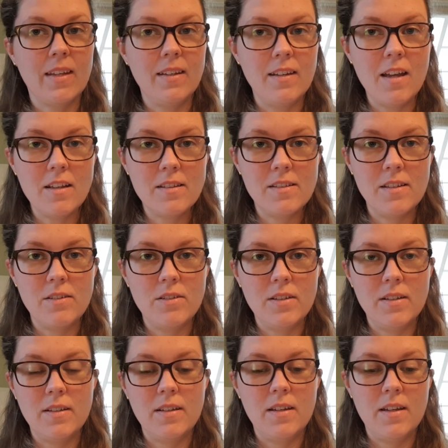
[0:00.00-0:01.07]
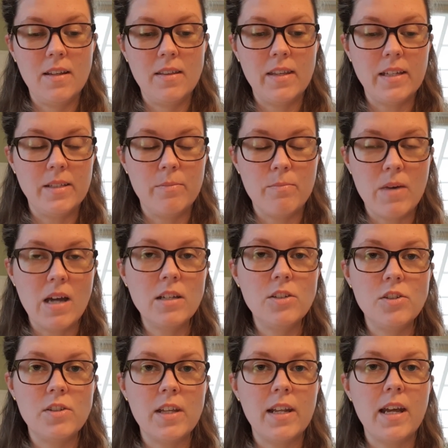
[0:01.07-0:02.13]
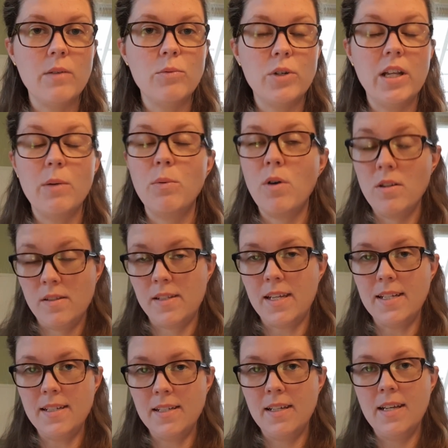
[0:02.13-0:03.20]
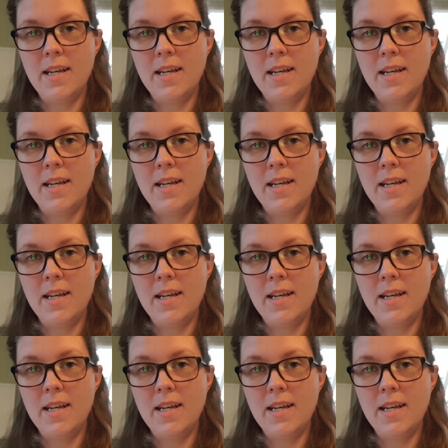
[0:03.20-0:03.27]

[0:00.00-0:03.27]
not that much that I would have wanted,